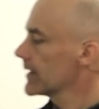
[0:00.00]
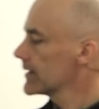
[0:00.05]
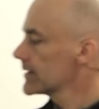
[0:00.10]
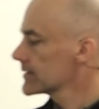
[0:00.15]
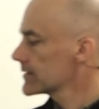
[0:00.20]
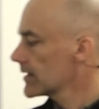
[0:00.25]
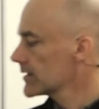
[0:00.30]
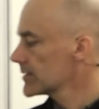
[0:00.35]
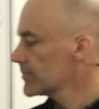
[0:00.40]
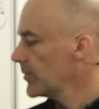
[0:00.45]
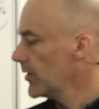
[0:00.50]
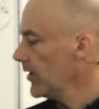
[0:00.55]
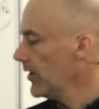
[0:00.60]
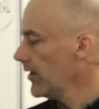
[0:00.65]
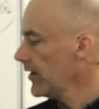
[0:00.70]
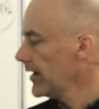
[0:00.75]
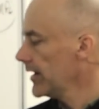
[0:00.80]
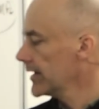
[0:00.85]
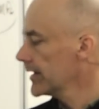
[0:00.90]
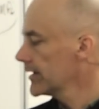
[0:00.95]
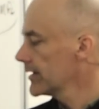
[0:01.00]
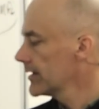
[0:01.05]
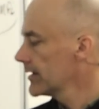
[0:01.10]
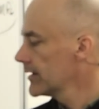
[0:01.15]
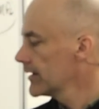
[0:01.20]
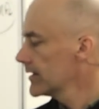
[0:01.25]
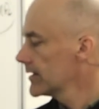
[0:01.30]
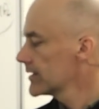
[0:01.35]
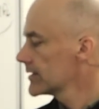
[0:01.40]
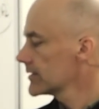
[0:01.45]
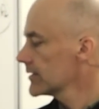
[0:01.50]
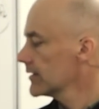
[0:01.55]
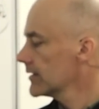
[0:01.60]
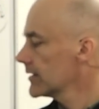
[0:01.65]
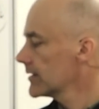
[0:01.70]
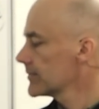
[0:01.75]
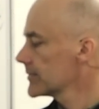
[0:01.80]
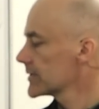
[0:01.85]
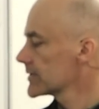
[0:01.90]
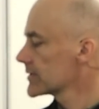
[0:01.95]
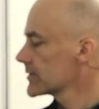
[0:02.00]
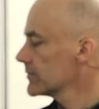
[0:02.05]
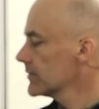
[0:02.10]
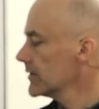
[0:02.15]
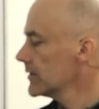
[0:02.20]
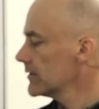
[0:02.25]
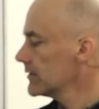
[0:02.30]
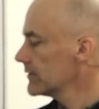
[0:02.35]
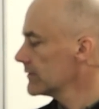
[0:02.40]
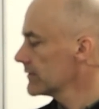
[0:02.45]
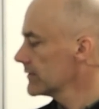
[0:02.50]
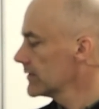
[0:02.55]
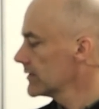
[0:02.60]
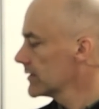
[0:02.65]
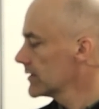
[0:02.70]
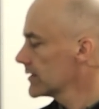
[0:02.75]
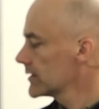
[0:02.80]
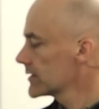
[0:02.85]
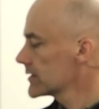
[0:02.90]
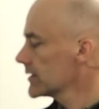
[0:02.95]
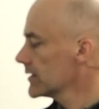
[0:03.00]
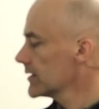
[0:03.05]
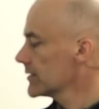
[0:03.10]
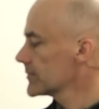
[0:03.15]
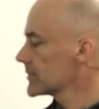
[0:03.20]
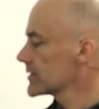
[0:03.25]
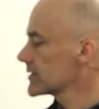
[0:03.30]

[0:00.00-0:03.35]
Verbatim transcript: So that's pi times 12 times